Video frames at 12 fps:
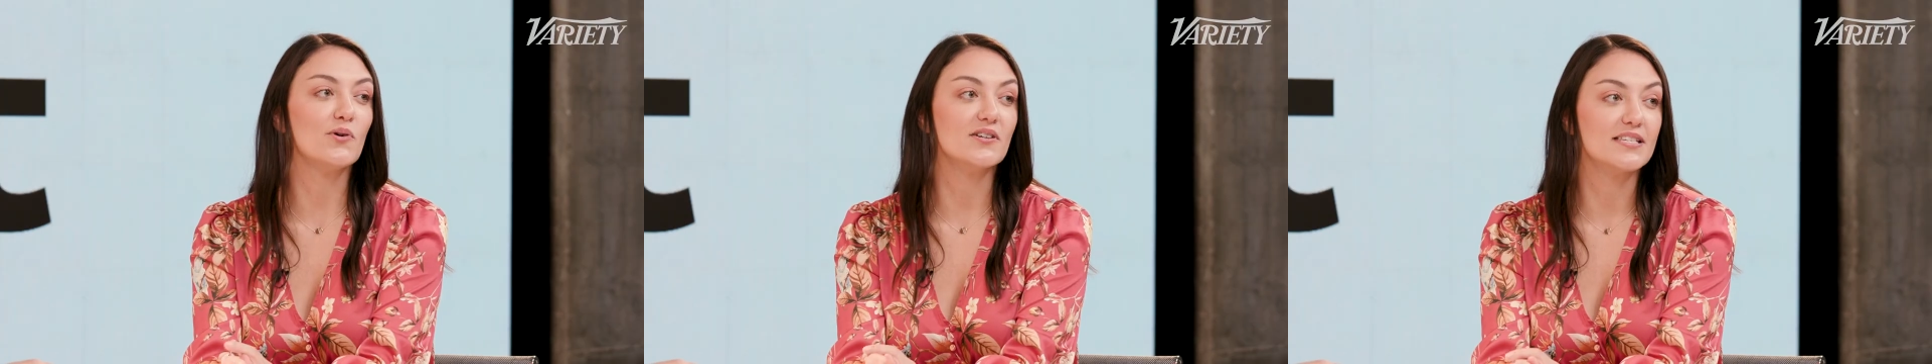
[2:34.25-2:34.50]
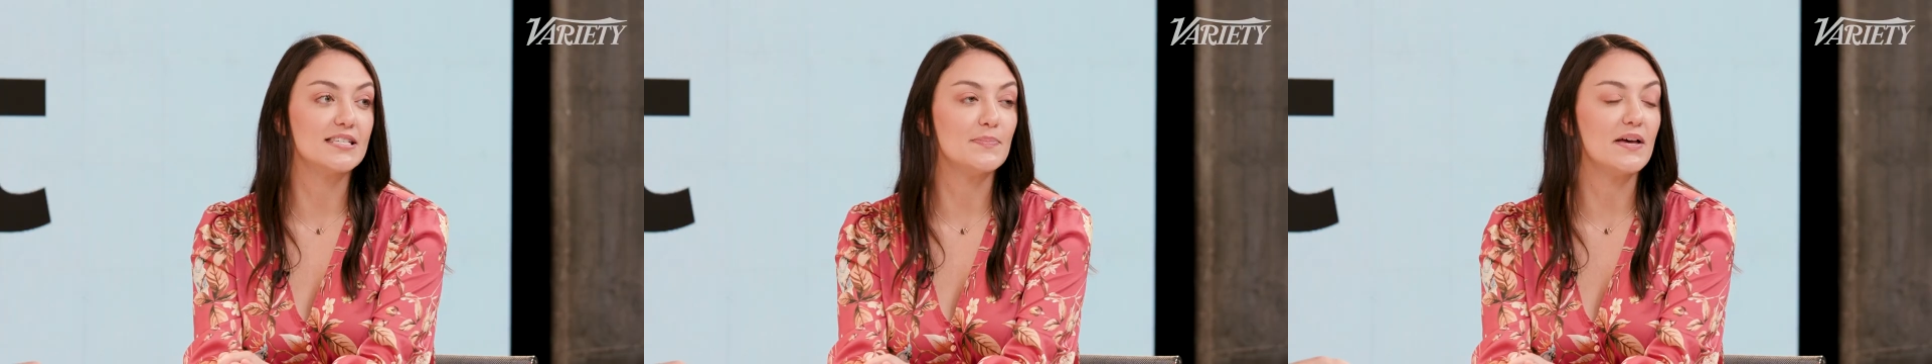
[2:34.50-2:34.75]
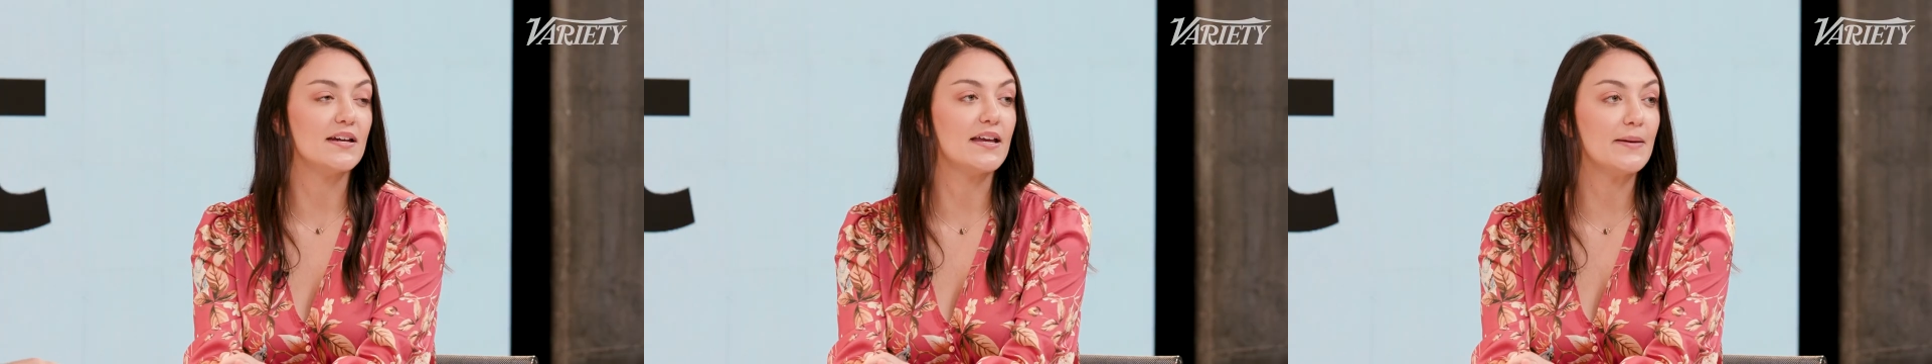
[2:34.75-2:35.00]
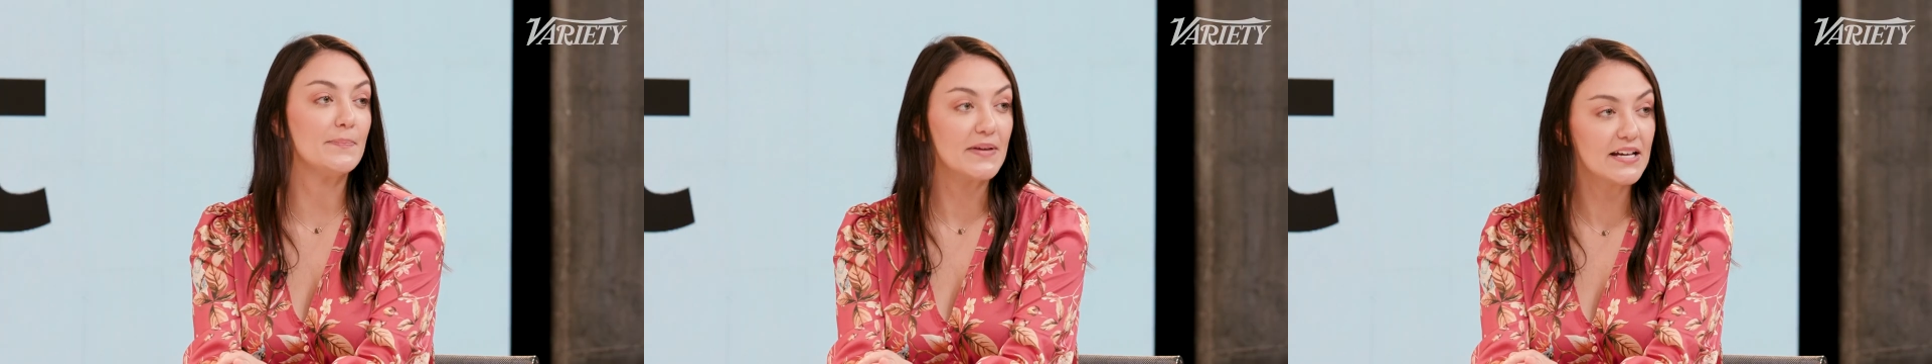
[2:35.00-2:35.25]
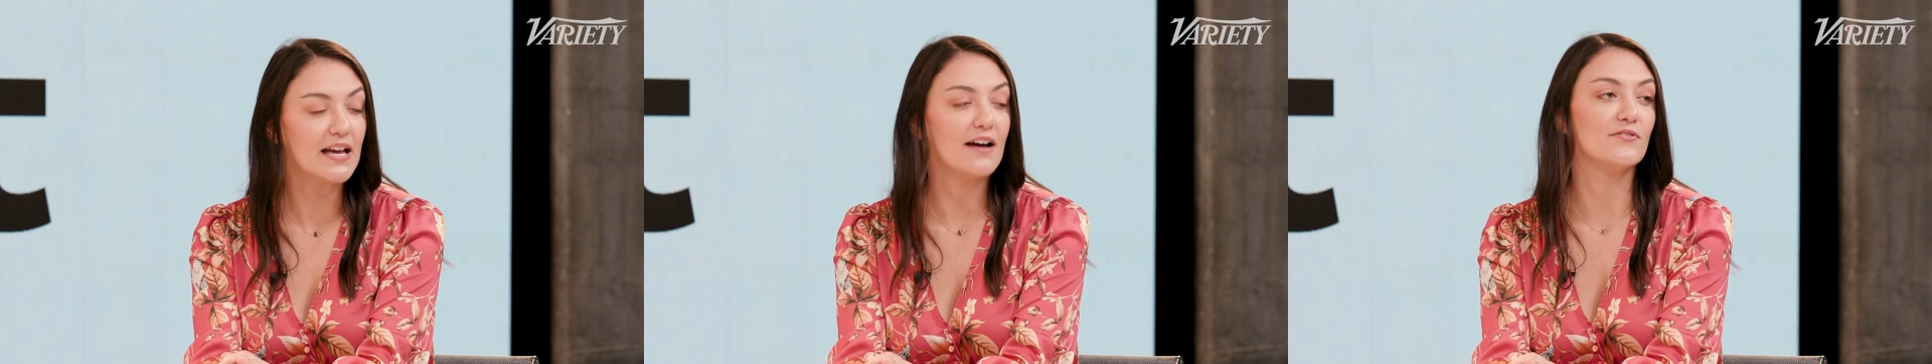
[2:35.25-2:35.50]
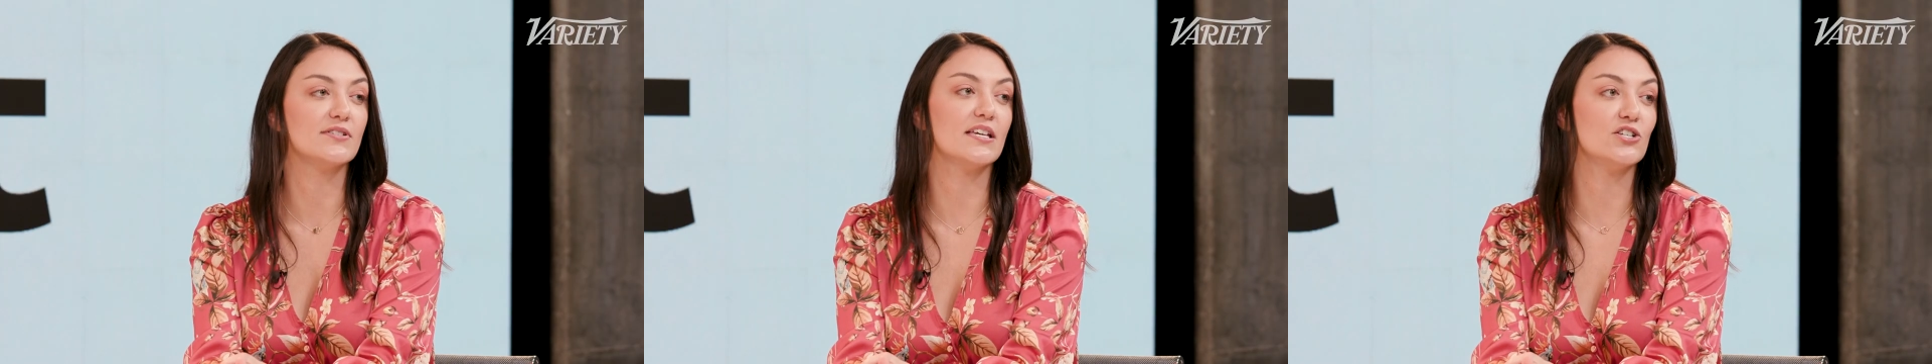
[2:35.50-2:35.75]
course, has been a big
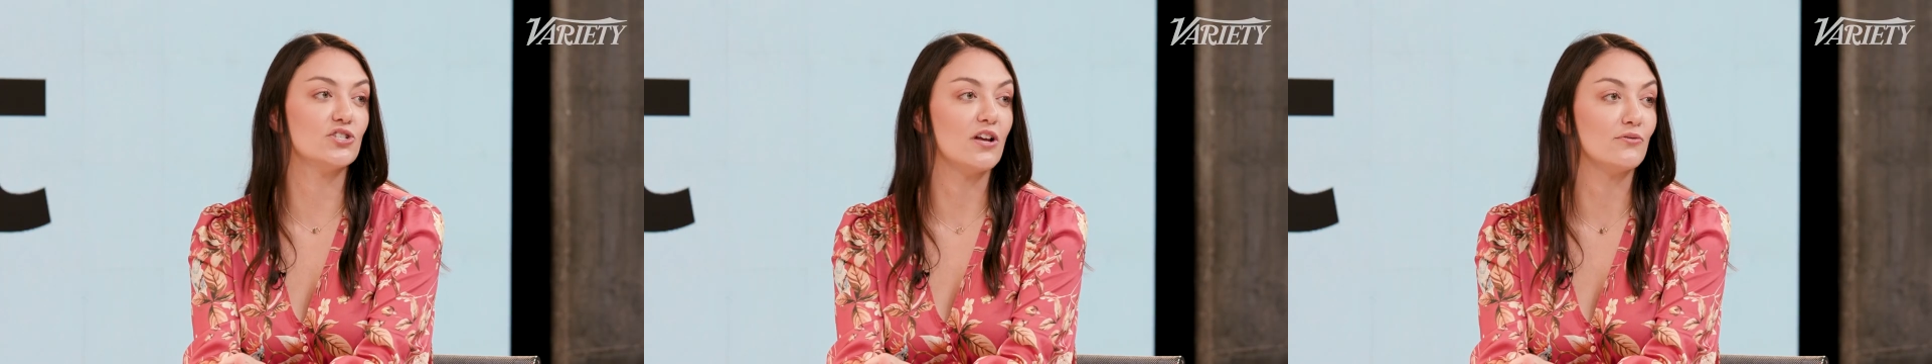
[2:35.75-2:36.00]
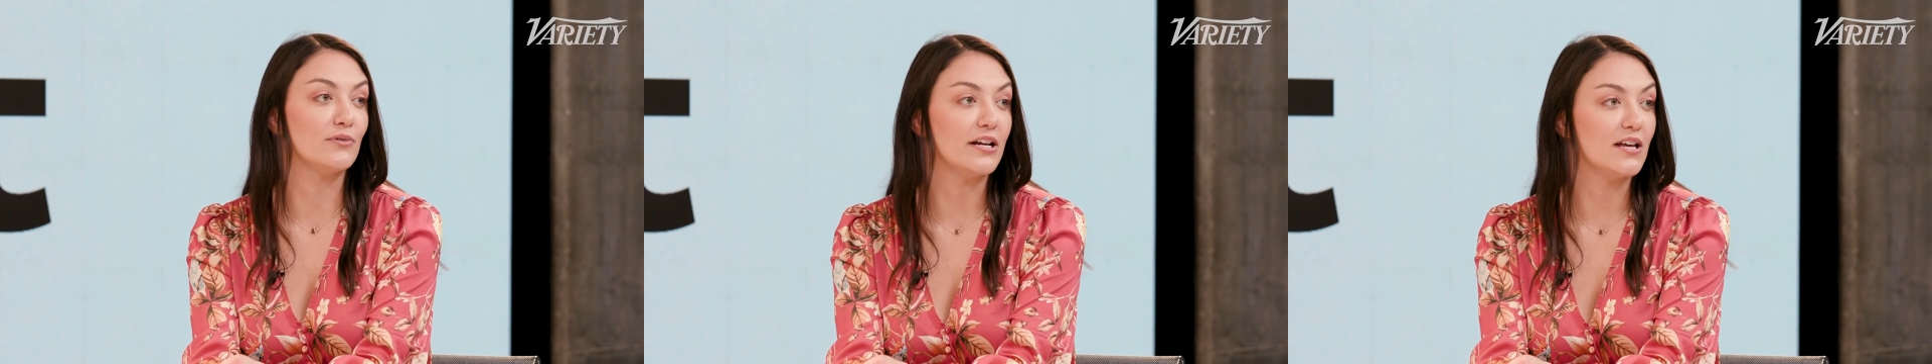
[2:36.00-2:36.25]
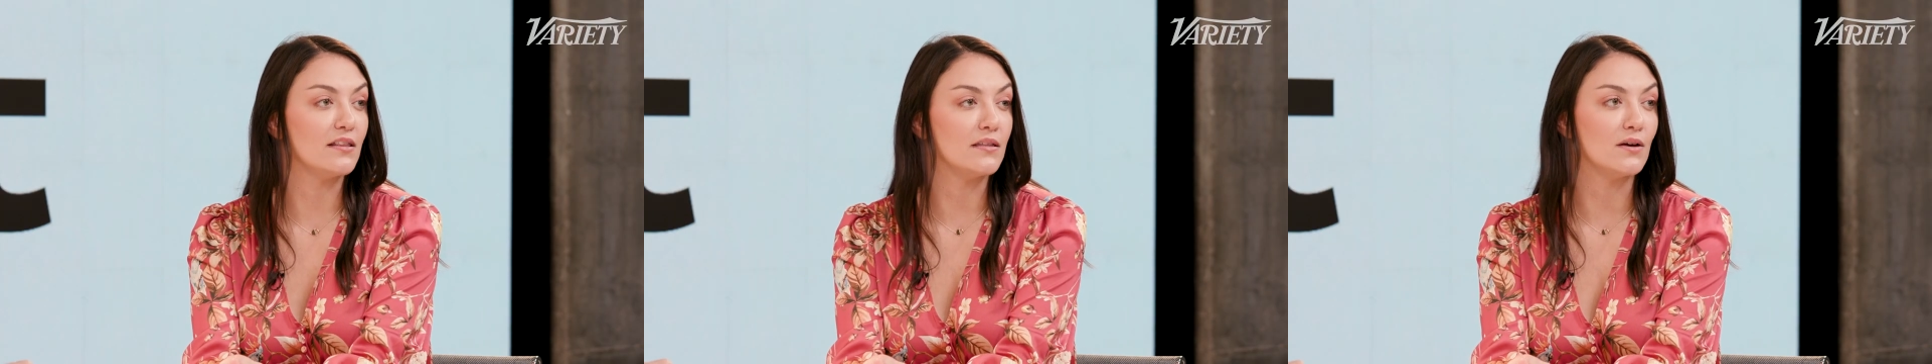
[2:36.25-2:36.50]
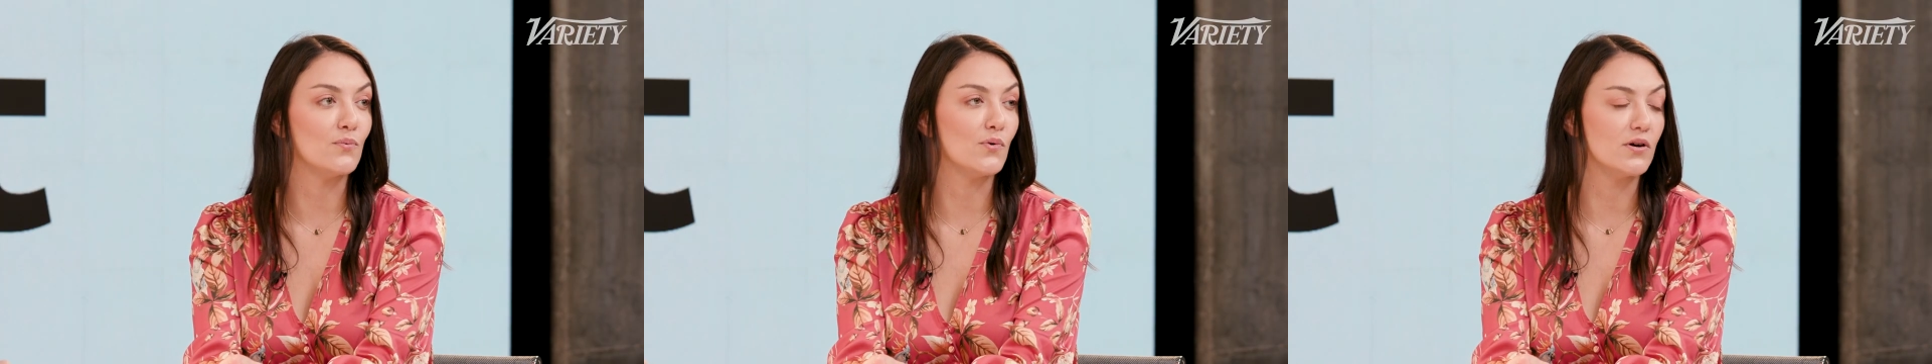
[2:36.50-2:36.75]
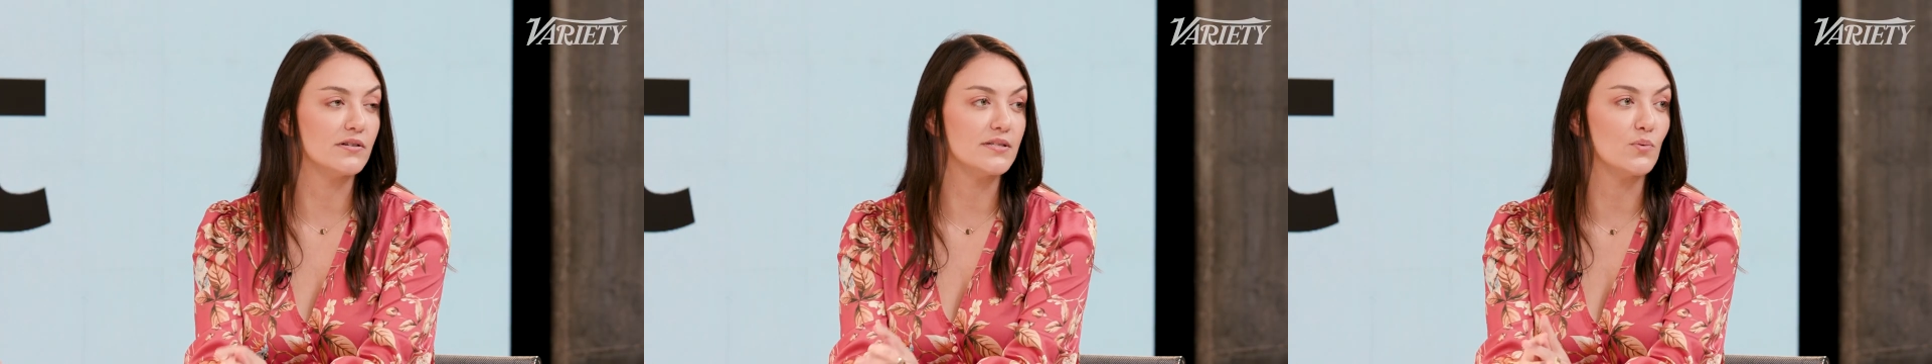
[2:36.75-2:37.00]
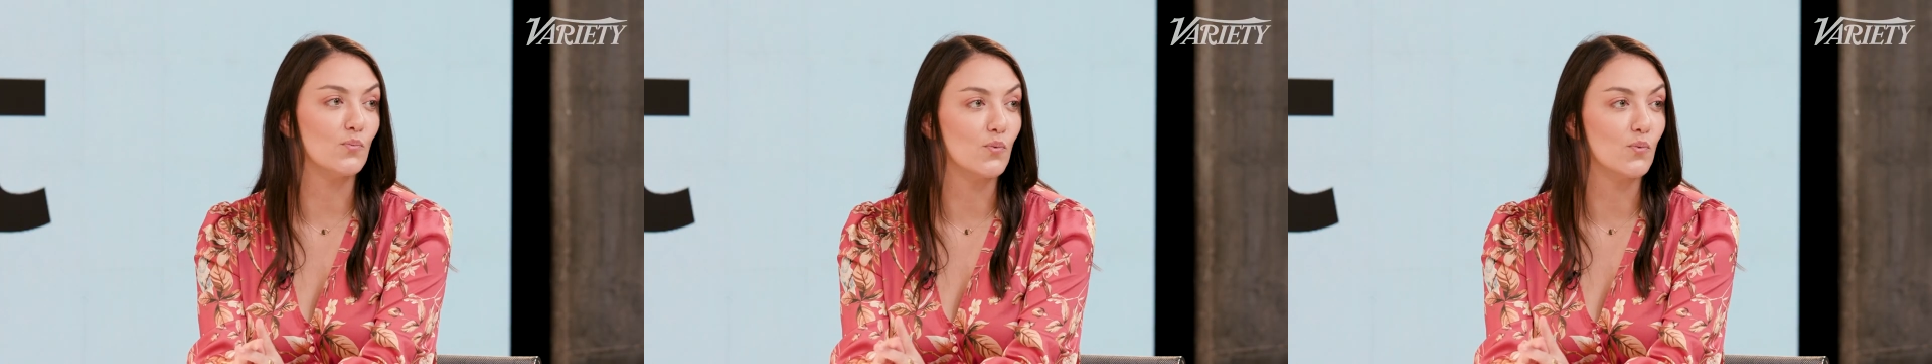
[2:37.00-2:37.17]
conversation already in the awards